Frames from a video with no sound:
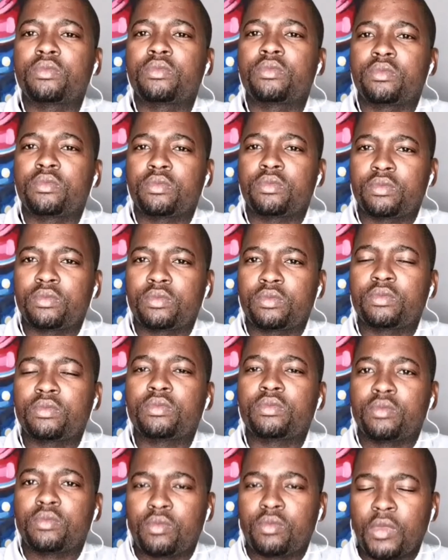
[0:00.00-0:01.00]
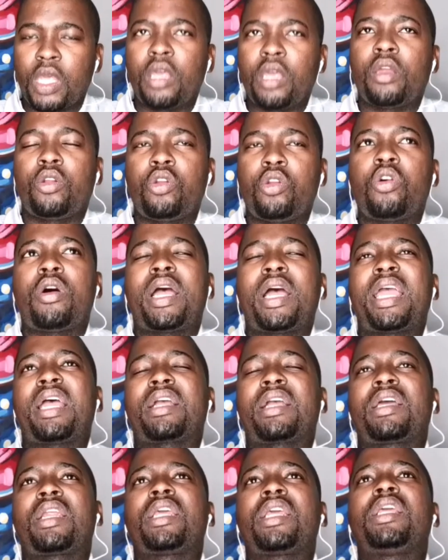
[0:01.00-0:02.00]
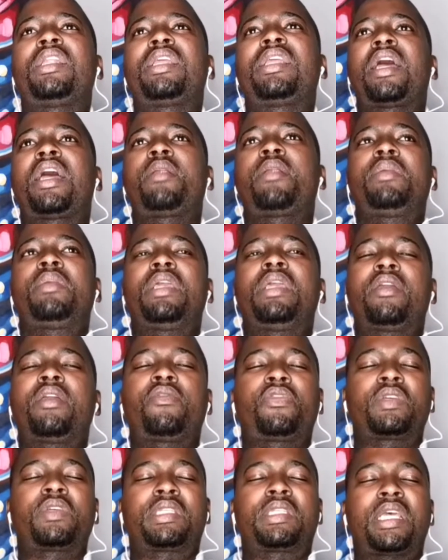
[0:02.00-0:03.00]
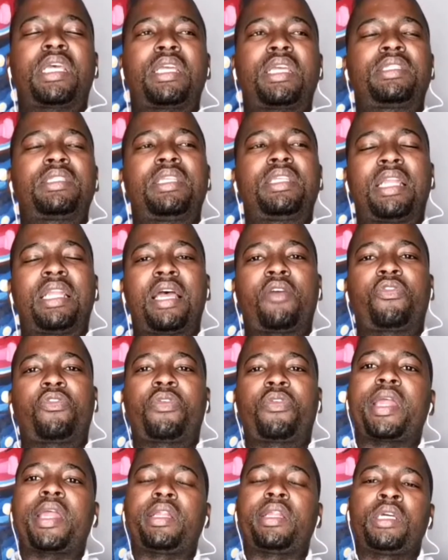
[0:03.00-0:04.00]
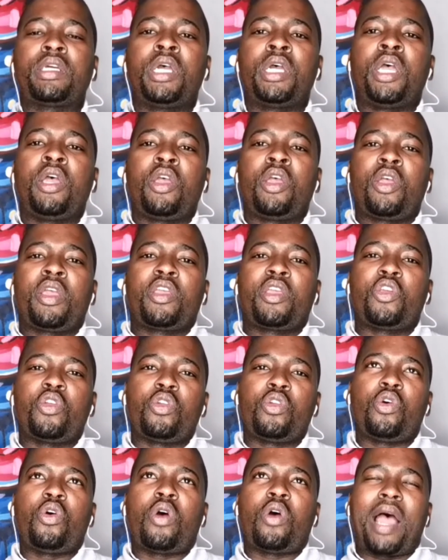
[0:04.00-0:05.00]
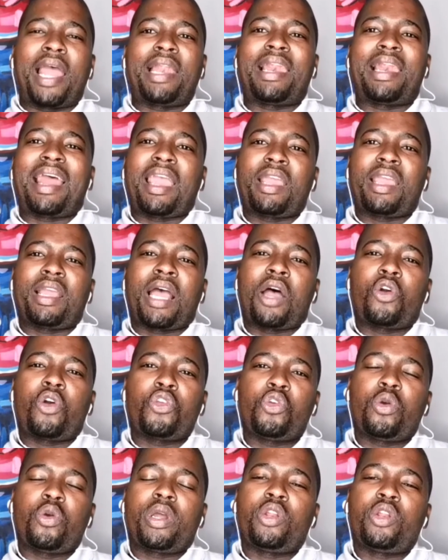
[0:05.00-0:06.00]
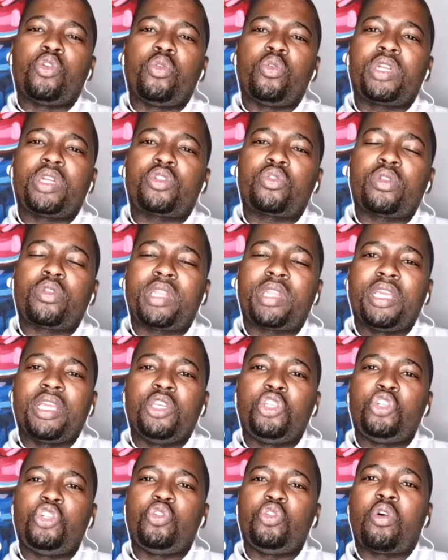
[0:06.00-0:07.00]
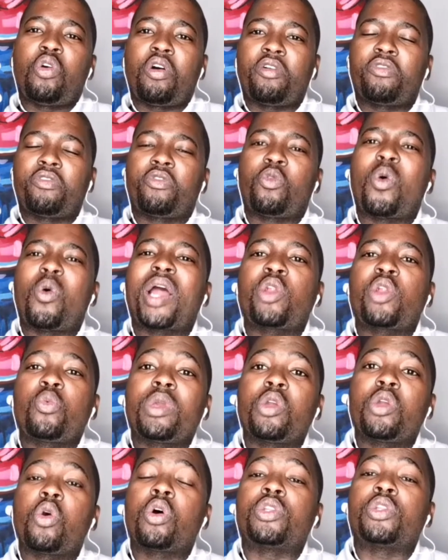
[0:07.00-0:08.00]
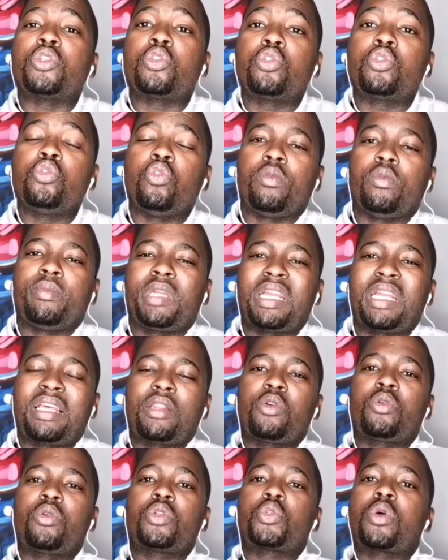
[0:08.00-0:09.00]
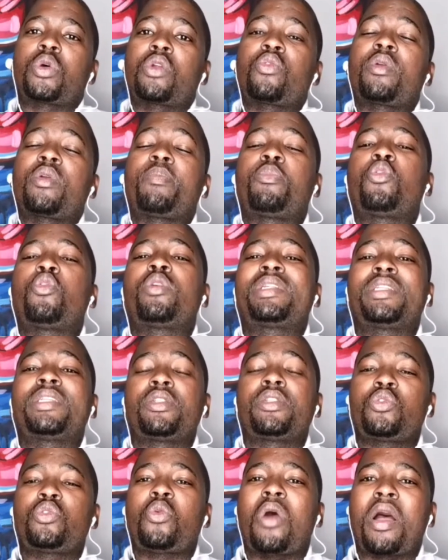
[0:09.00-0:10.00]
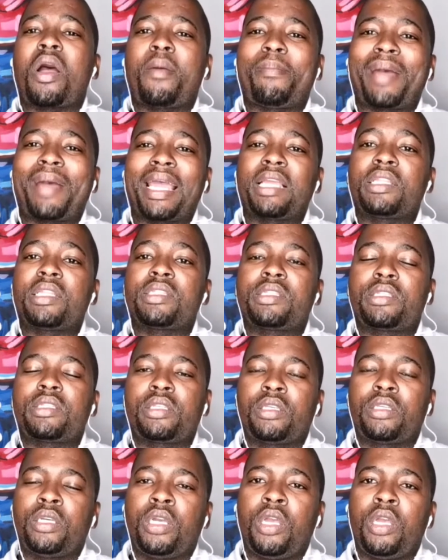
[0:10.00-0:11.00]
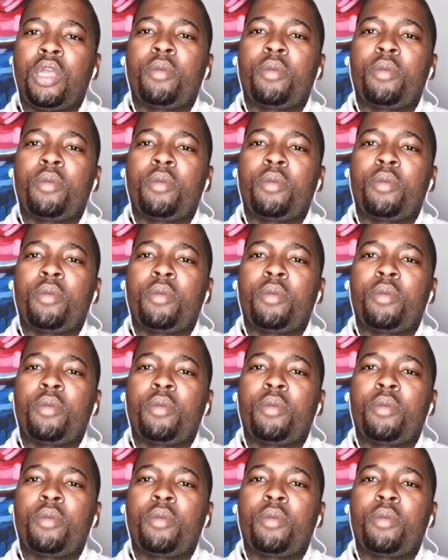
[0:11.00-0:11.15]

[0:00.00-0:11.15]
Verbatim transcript: Hmm. No, I agree. It can't be emphasized enough. And, you know, I like how you alluded to the issue of what we consume. In other words, what we put into our minds,